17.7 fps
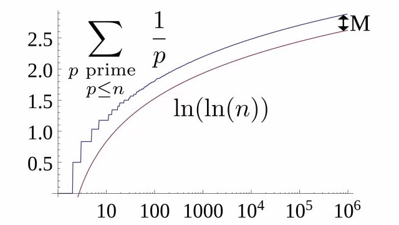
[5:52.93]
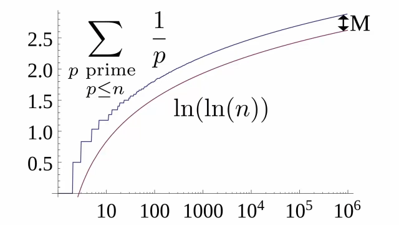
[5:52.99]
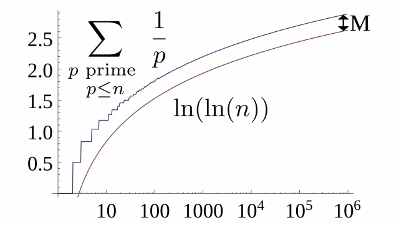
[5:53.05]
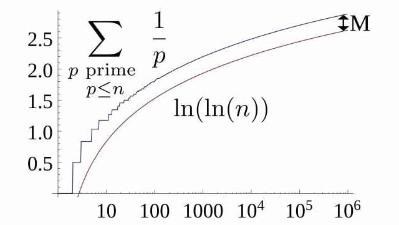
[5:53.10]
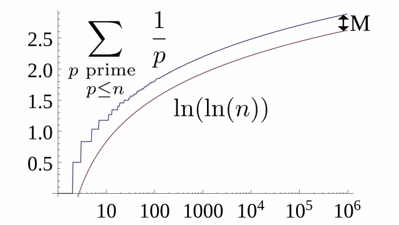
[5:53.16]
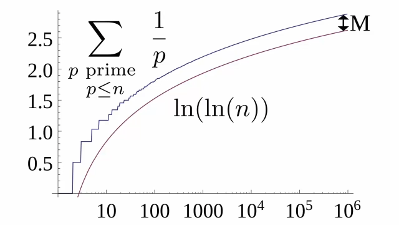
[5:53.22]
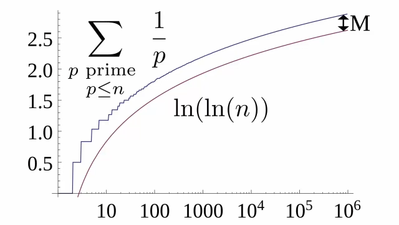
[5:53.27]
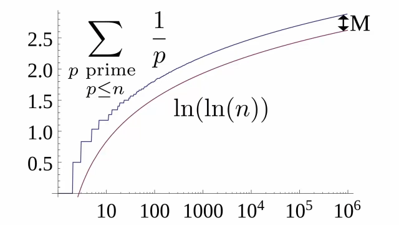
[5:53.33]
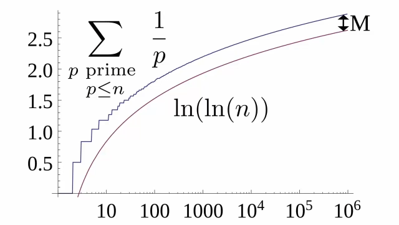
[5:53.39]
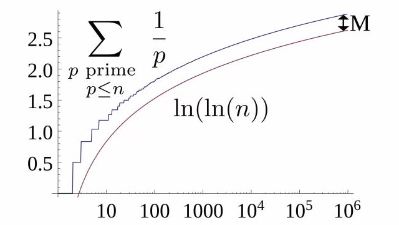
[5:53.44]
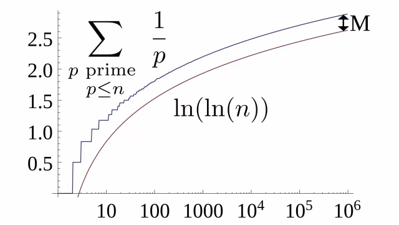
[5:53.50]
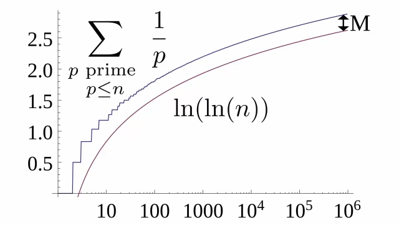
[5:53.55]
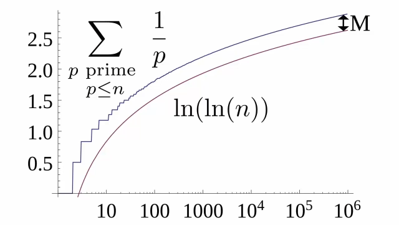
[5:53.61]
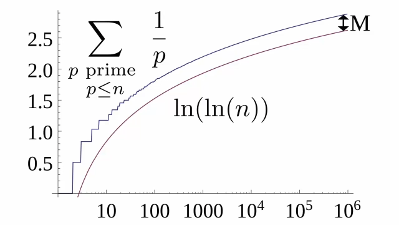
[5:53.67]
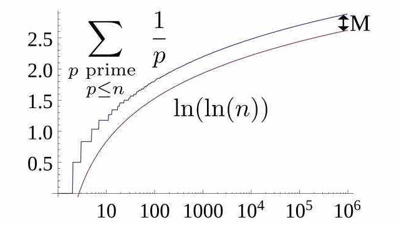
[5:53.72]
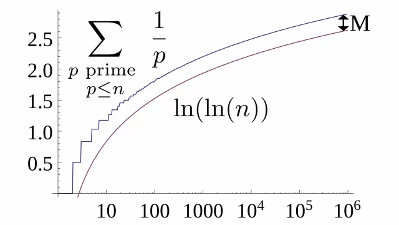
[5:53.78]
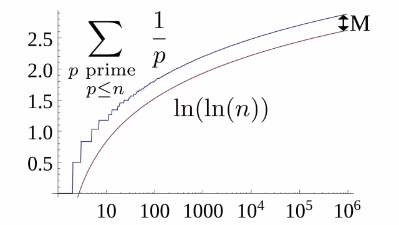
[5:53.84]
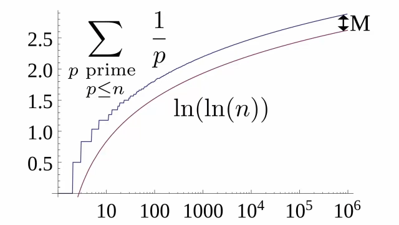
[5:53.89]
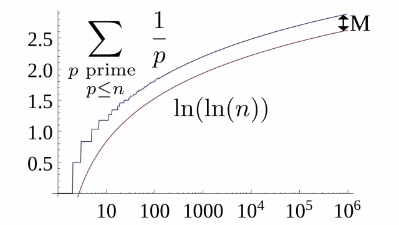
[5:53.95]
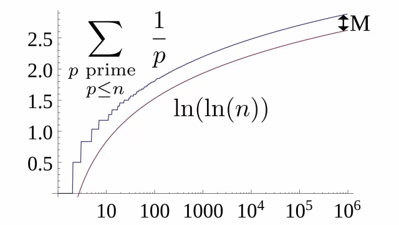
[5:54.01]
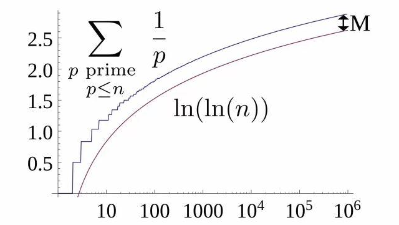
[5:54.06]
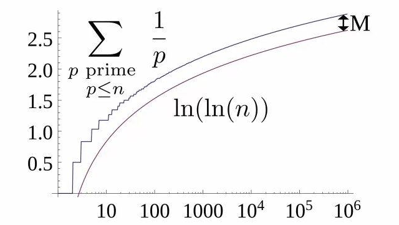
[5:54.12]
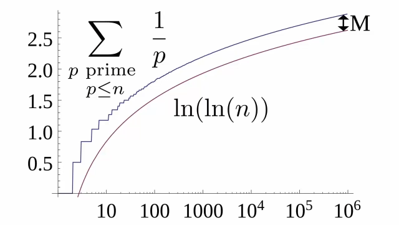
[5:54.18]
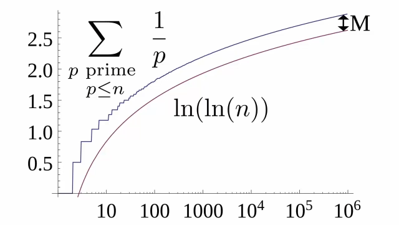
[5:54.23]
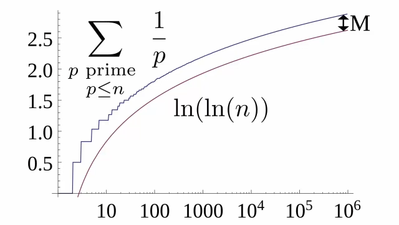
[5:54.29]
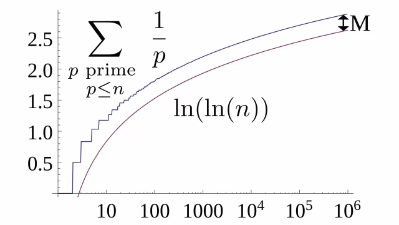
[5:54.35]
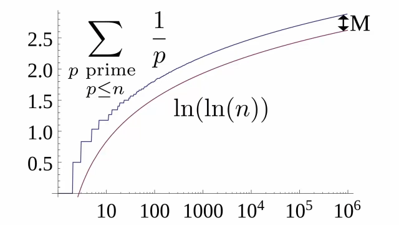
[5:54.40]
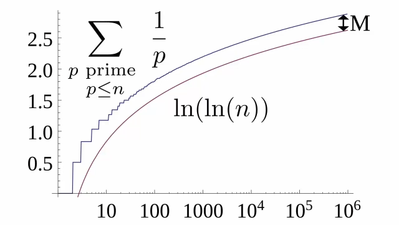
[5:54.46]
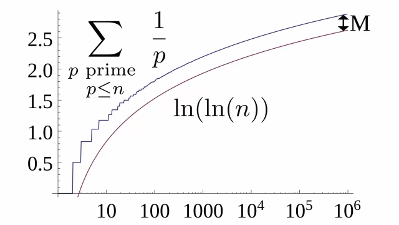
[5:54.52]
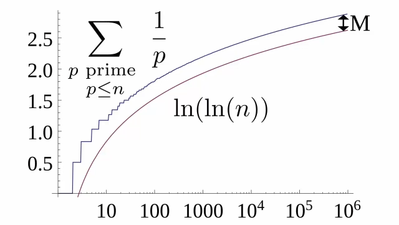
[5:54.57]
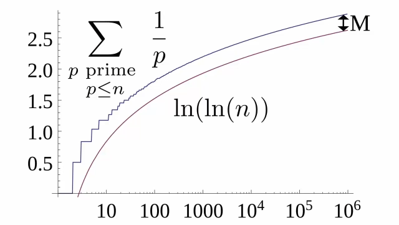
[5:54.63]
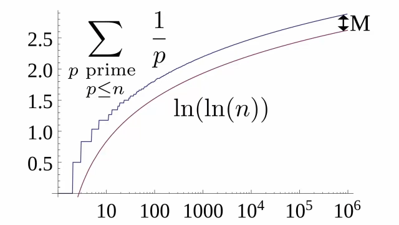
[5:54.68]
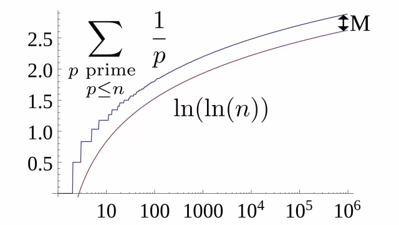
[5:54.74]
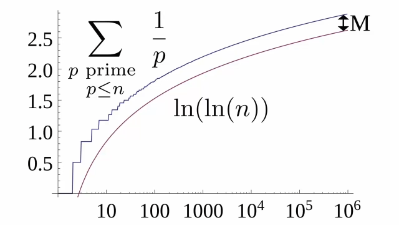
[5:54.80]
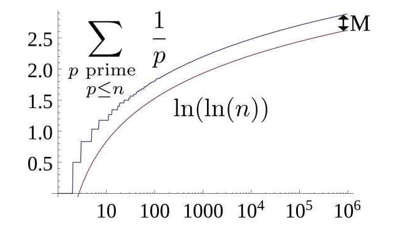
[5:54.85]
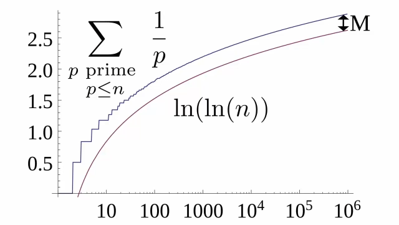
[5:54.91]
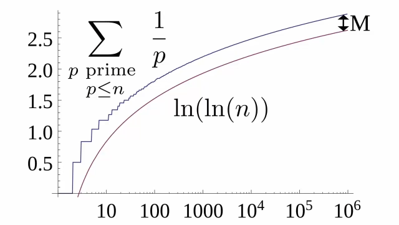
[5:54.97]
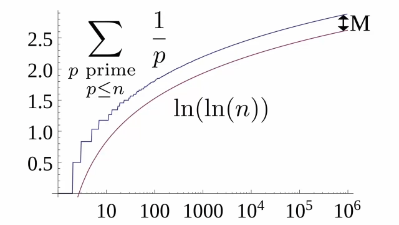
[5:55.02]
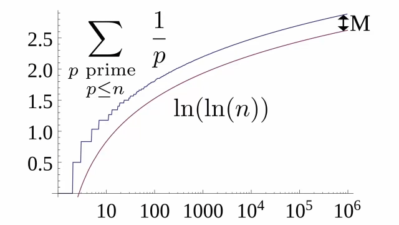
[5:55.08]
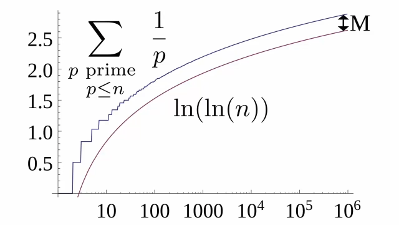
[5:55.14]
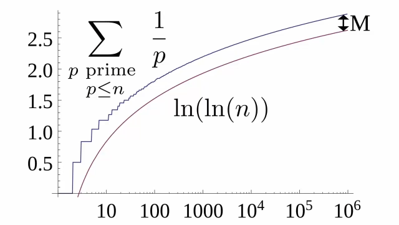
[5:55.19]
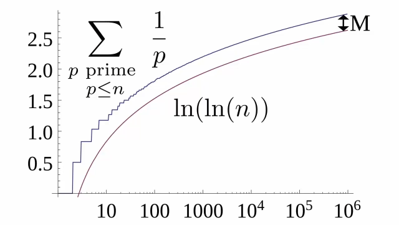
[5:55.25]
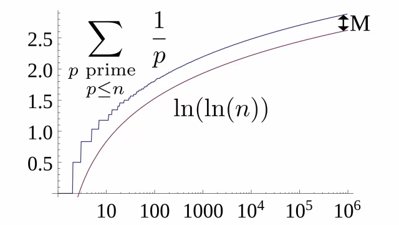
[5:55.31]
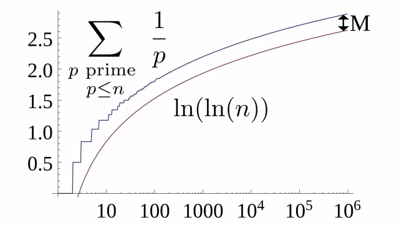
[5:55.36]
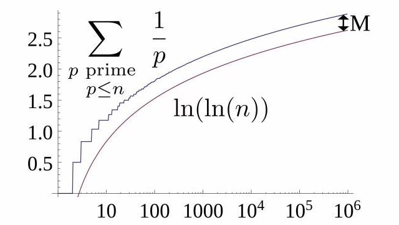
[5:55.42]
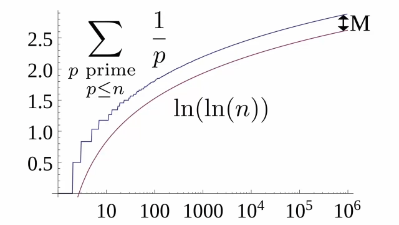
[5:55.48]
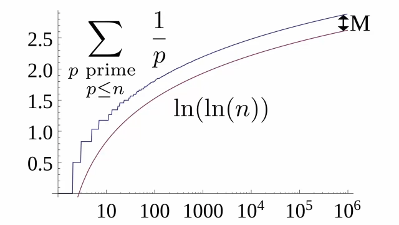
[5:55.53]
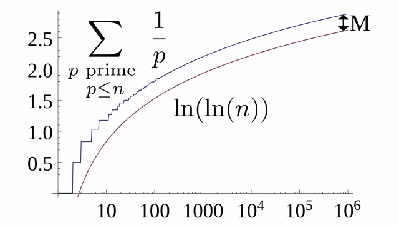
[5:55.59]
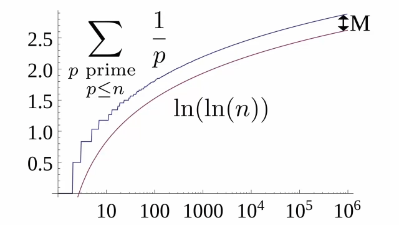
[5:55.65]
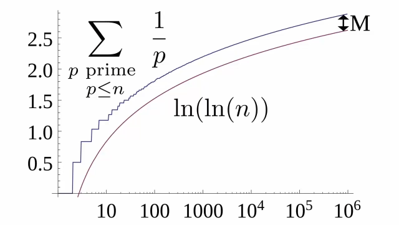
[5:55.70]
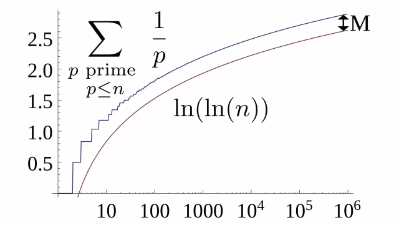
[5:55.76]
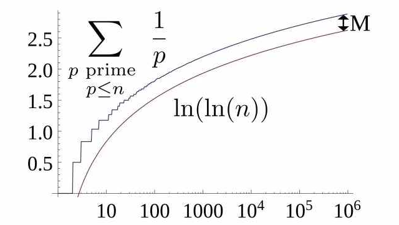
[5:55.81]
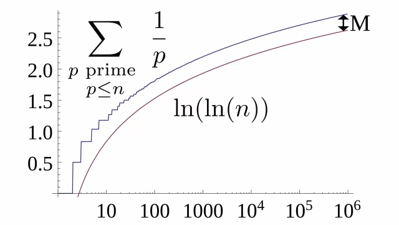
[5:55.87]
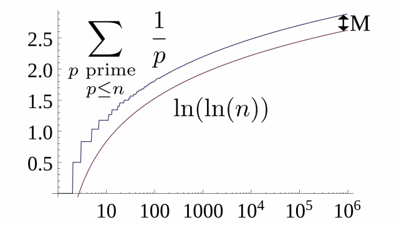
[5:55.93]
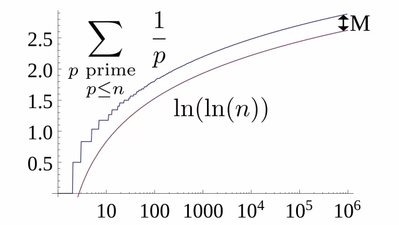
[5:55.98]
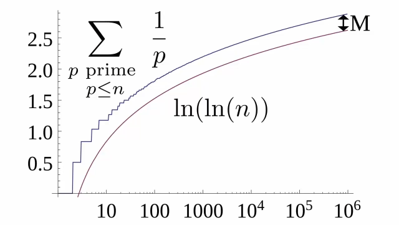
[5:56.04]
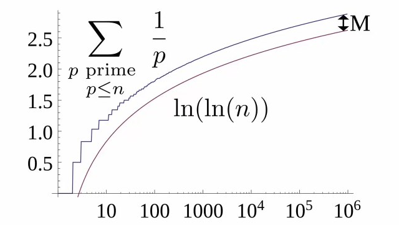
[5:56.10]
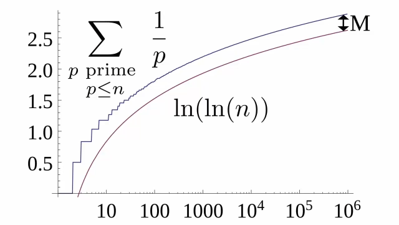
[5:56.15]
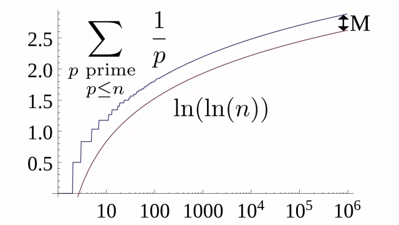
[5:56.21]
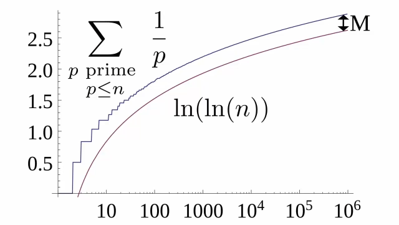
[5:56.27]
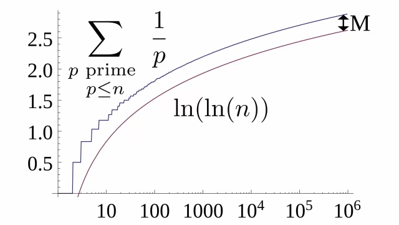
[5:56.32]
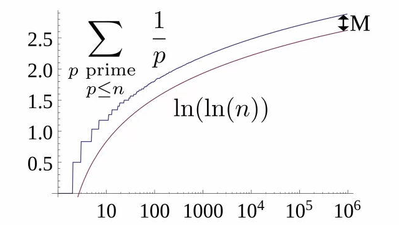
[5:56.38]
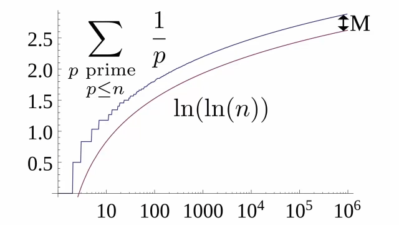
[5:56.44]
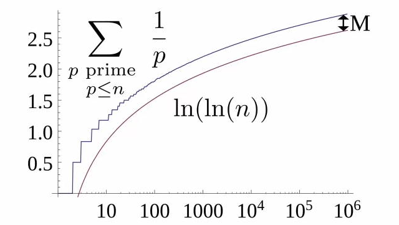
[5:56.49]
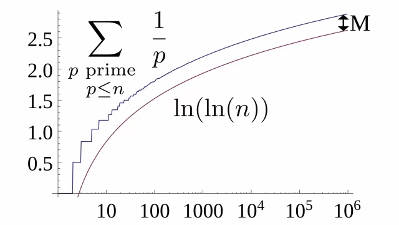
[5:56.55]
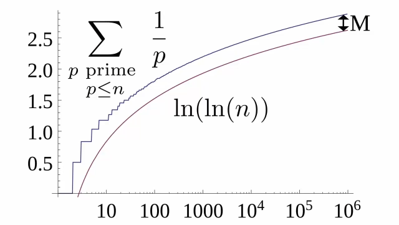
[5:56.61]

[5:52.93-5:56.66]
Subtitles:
(no speaker visible)